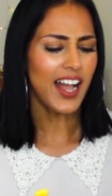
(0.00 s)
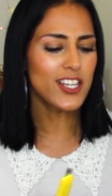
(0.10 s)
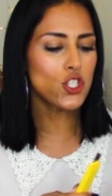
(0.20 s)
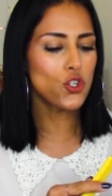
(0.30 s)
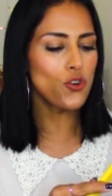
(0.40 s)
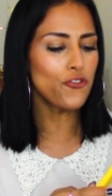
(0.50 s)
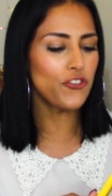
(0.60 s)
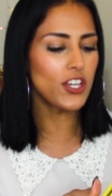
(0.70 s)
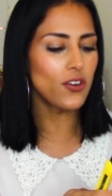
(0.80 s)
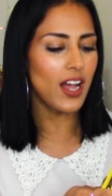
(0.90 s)
I do
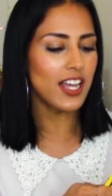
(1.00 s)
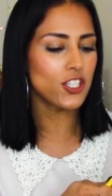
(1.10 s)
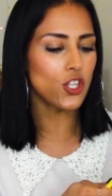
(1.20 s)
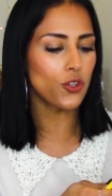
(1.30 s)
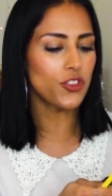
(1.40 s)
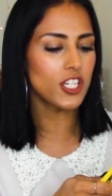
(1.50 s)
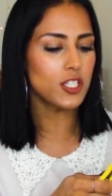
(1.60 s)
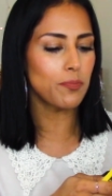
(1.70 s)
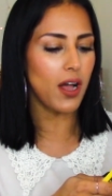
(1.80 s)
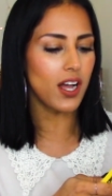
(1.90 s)
feel as though
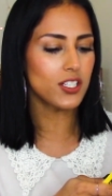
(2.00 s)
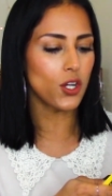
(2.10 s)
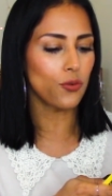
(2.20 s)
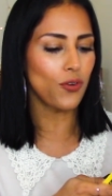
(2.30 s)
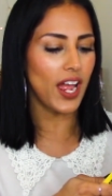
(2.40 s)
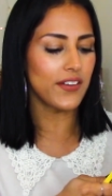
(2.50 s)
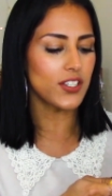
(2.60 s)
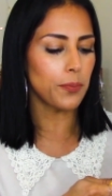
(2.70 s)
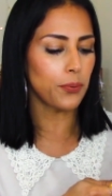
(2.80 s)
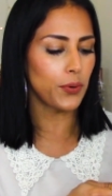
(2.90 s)
this box
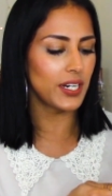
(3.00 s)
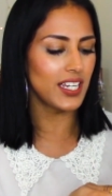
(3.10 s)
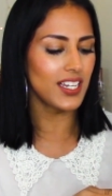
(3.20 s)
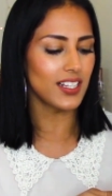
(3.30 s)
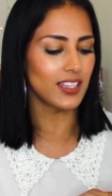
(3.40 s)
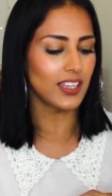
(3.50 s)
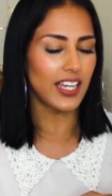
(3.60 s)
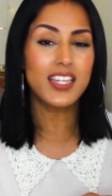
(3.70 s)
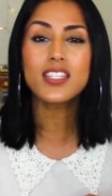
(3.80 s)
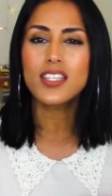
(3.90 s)
arrived pretty
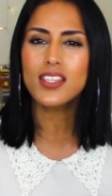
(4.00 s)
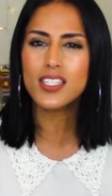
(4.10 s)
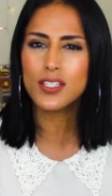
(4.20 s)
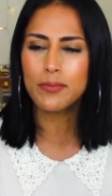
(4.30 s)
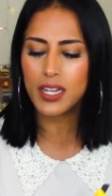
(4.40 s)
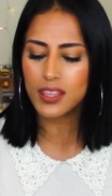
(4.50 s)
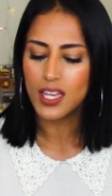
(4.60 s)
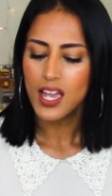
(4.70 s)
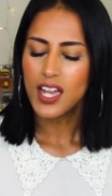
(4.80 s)
late this month,